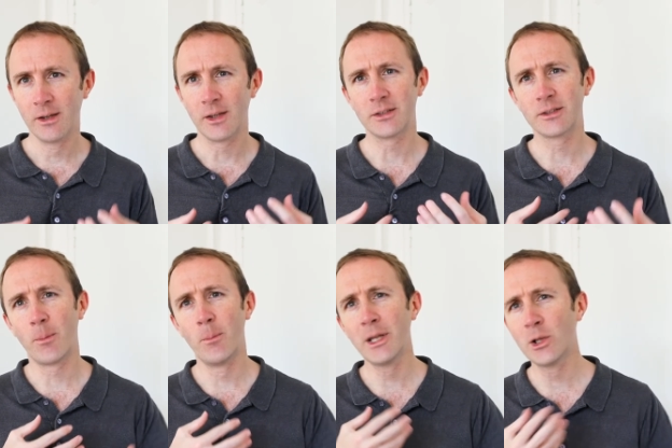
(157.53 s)
there's
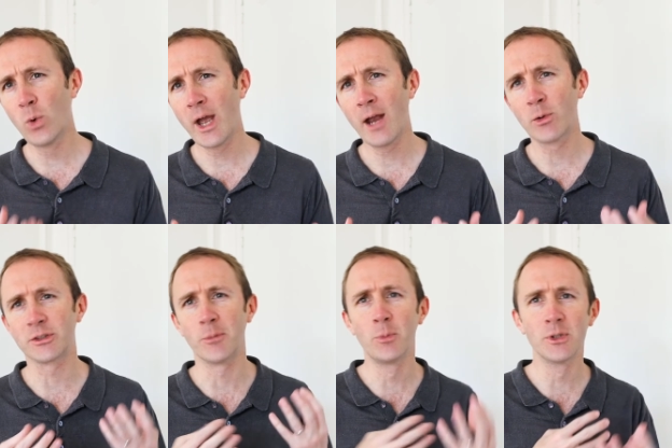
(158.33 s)
some middleware or
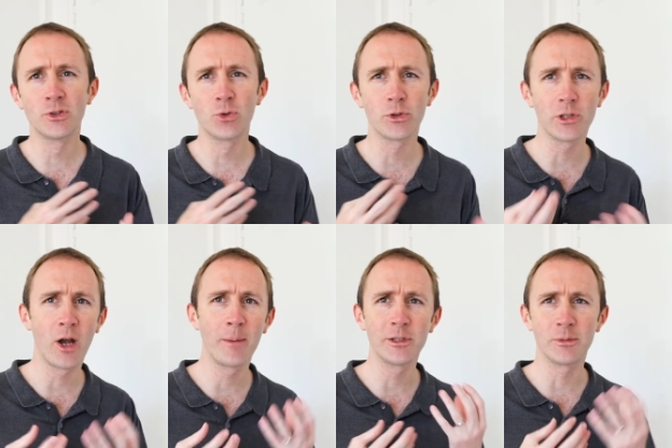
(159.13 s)
some open source
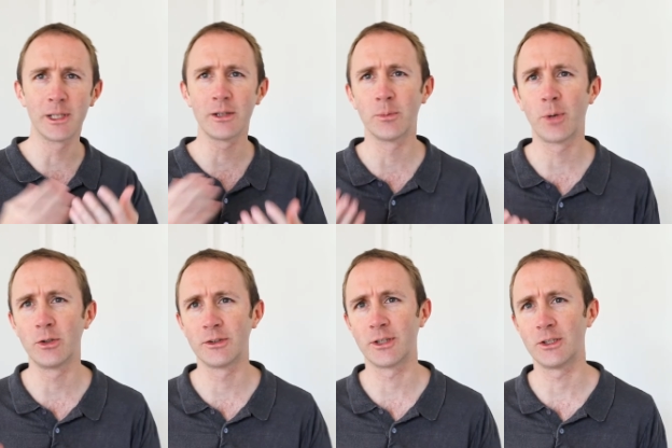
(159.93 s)
library, some little
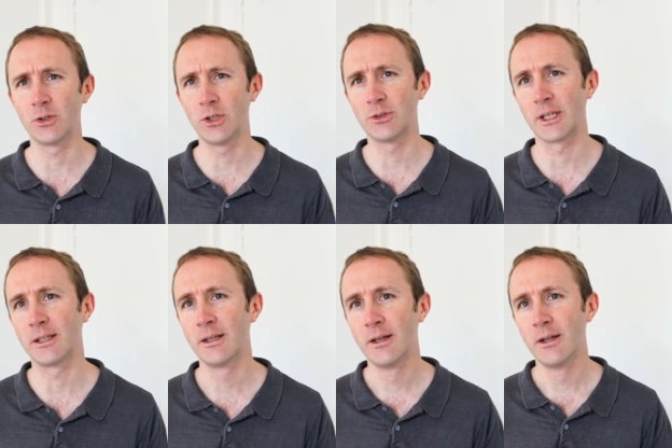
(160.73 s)
components that you're using